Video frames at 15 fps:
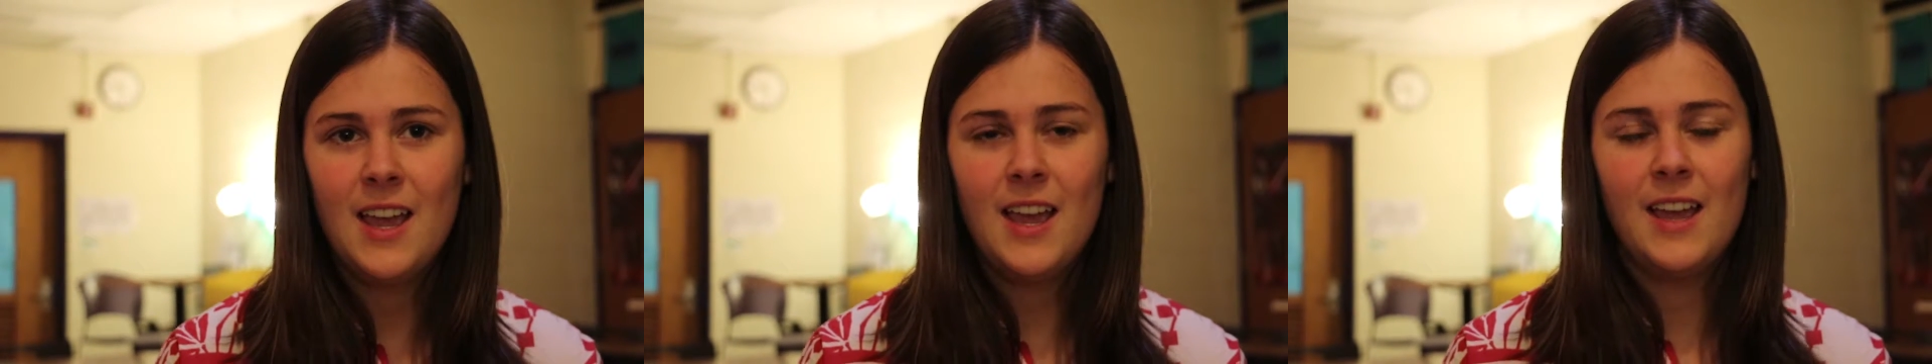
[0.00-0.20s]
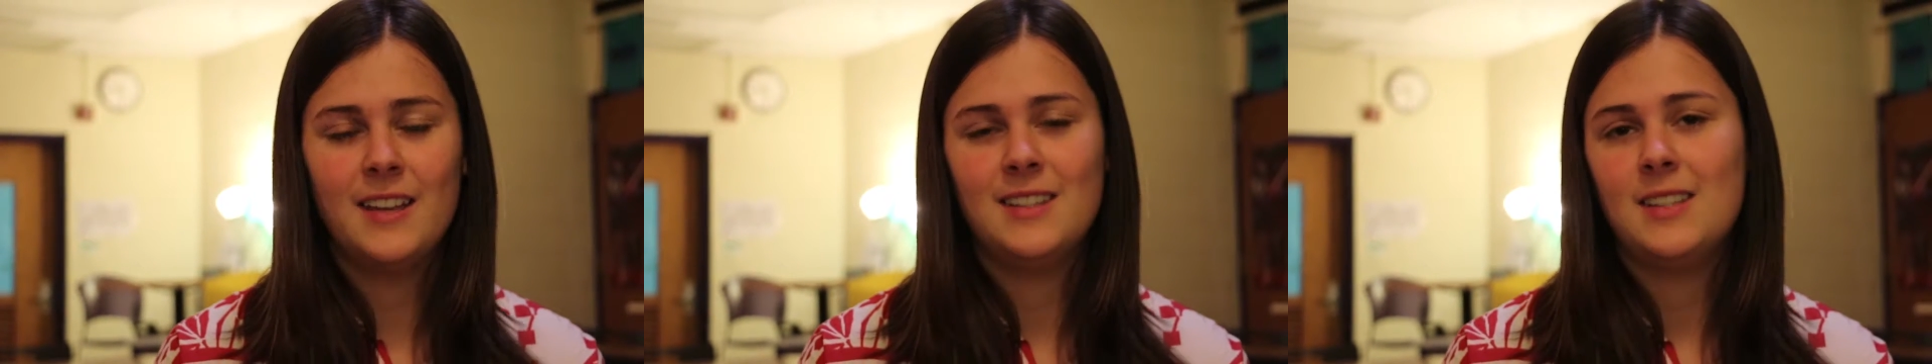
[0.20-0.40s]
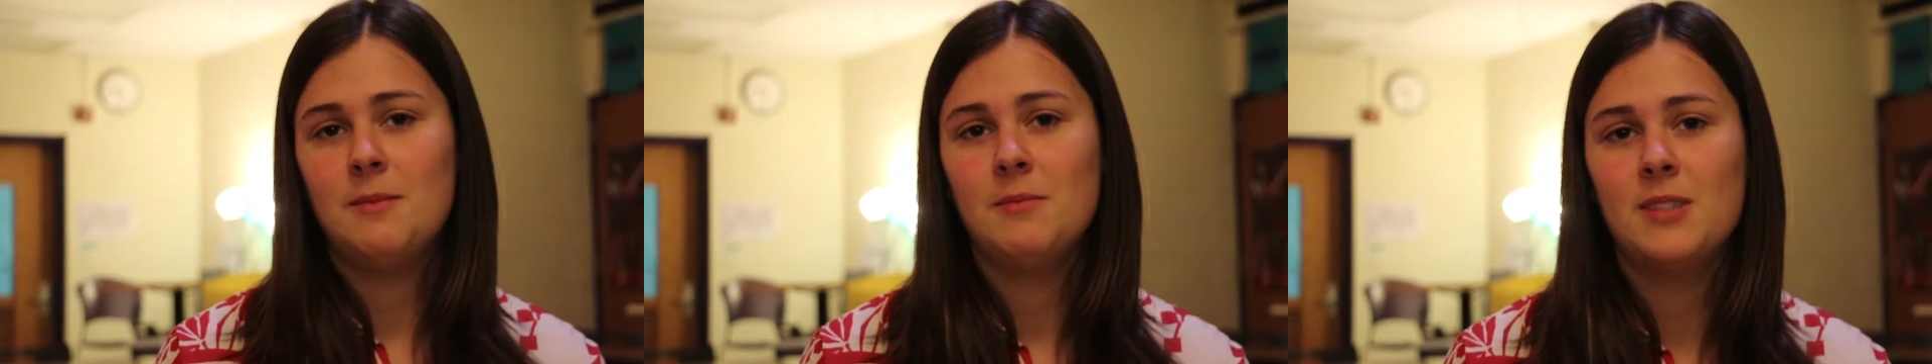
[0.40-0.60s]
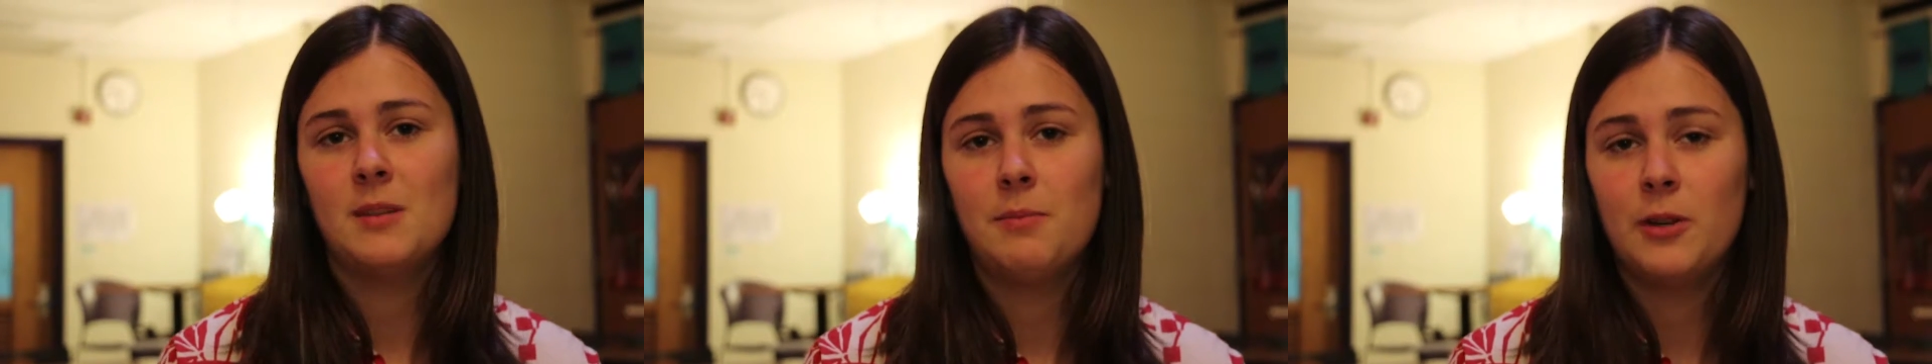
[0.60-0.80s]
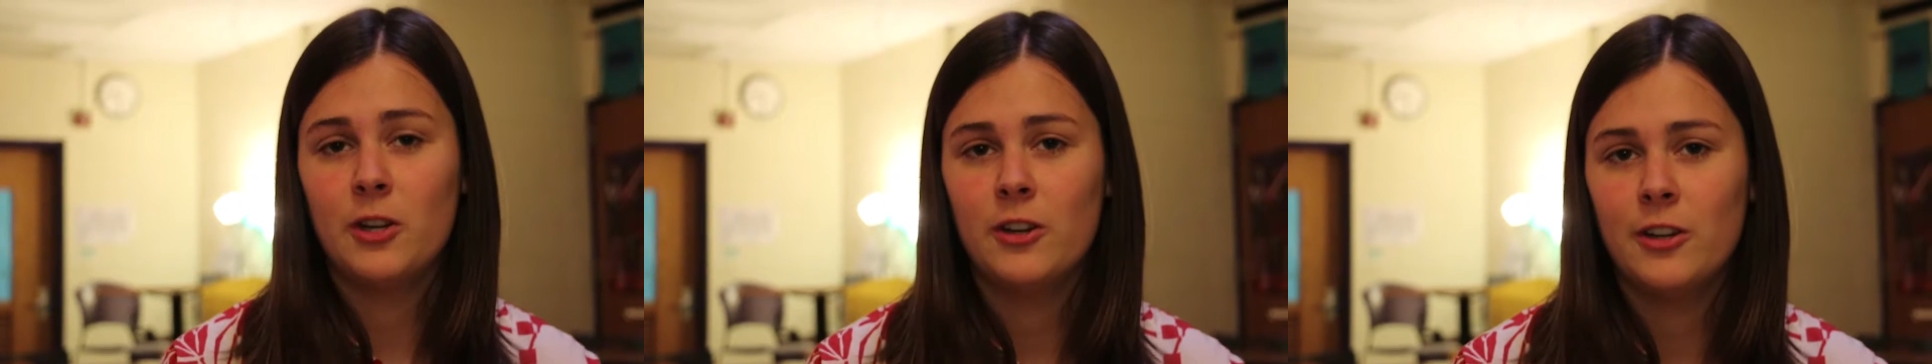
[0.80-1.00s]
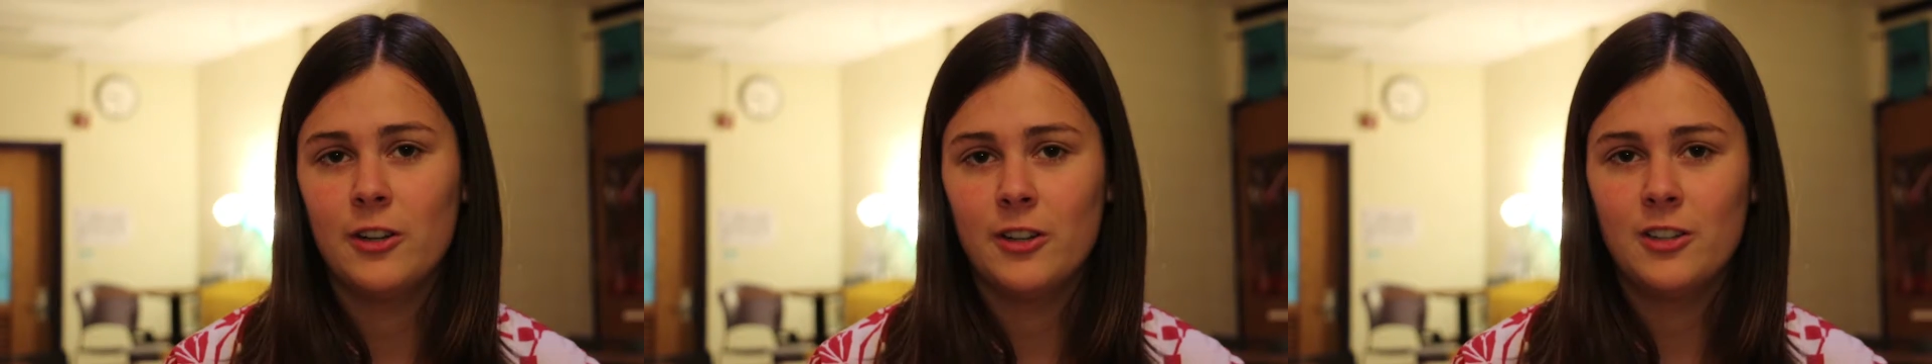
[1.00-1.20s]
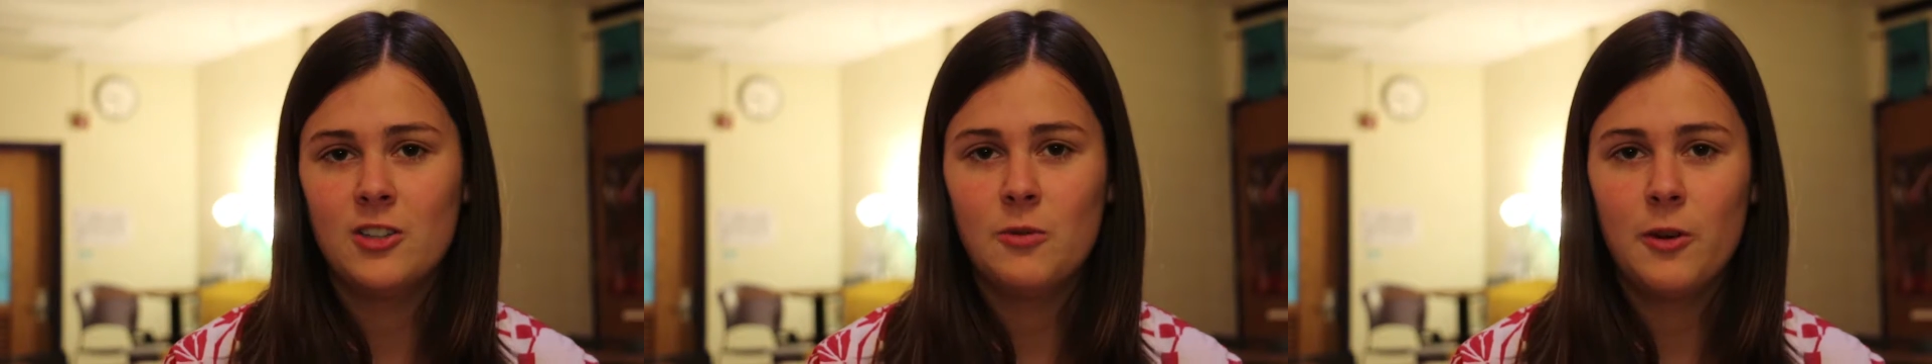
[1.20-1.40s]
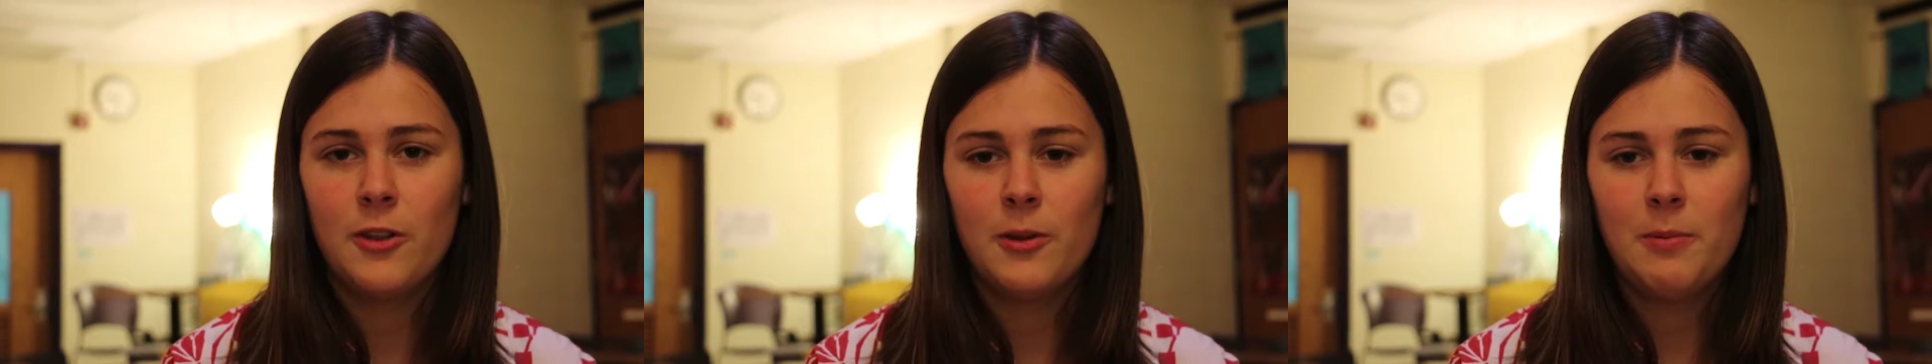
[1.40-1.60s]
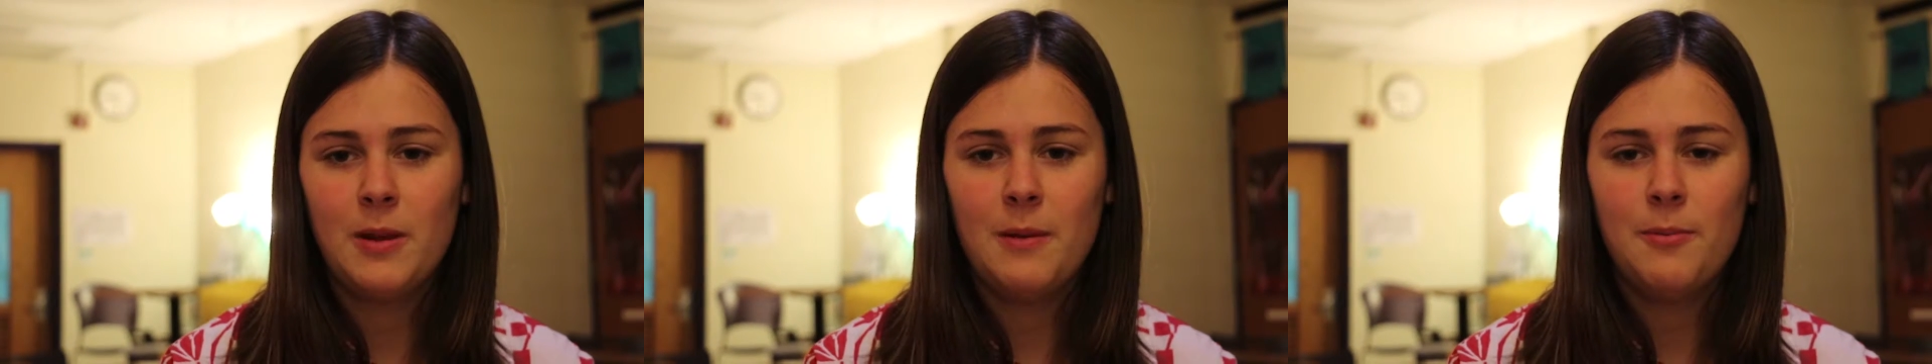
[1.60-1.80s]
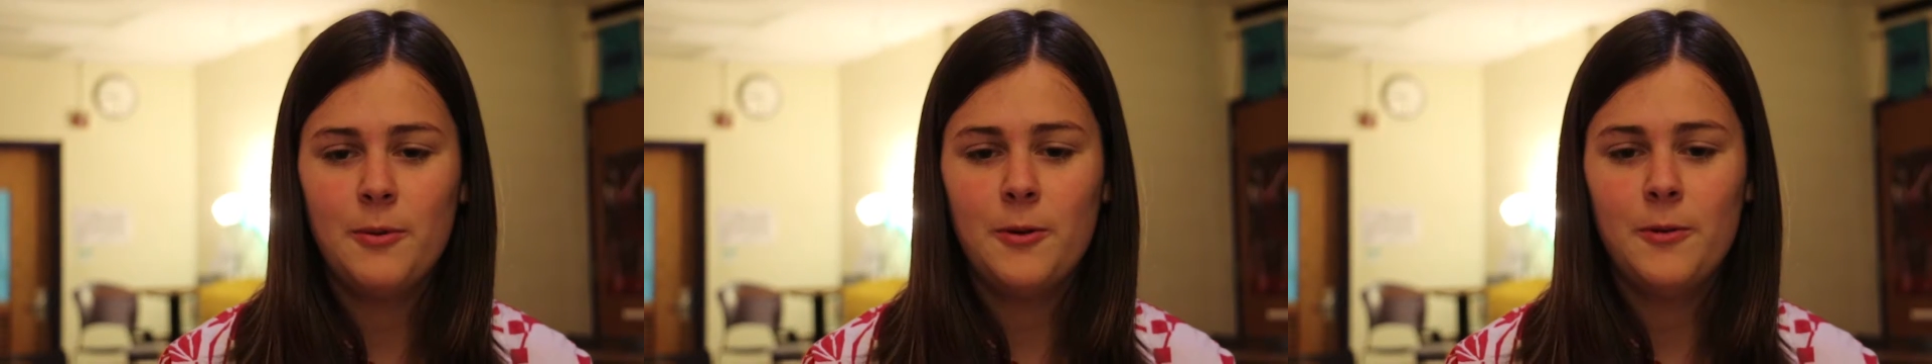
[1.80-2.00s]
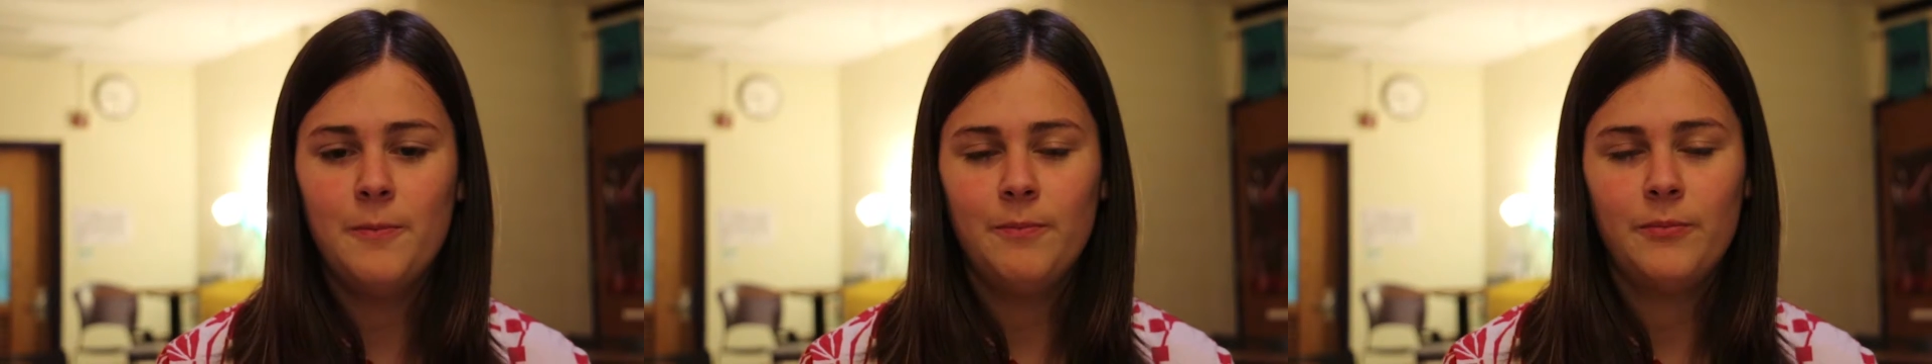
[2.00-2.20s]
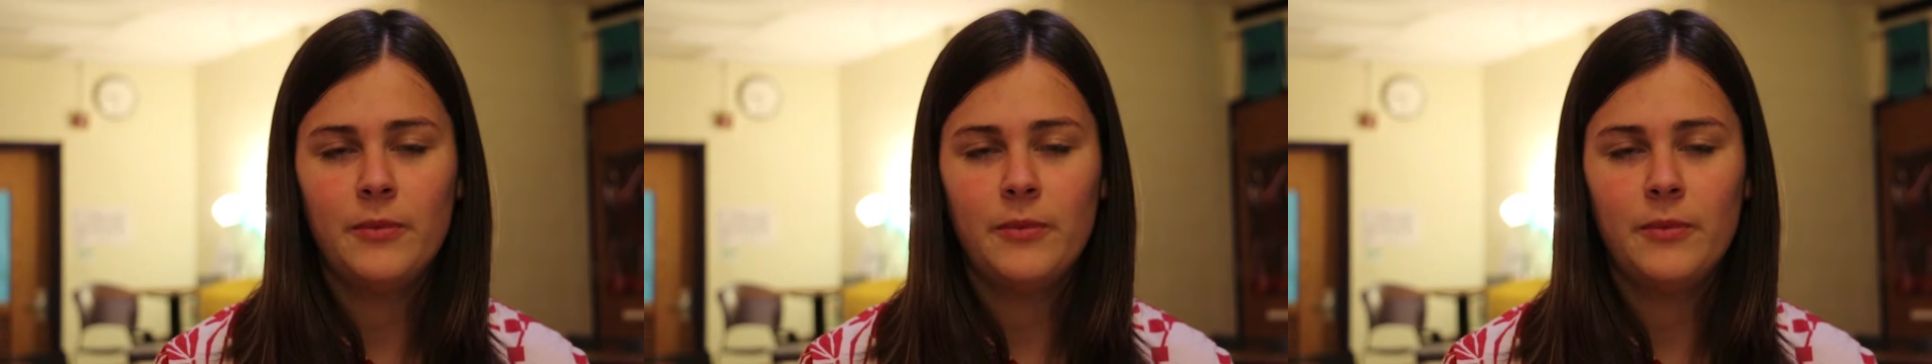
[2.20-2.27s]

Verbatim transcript: and seem superior to other people.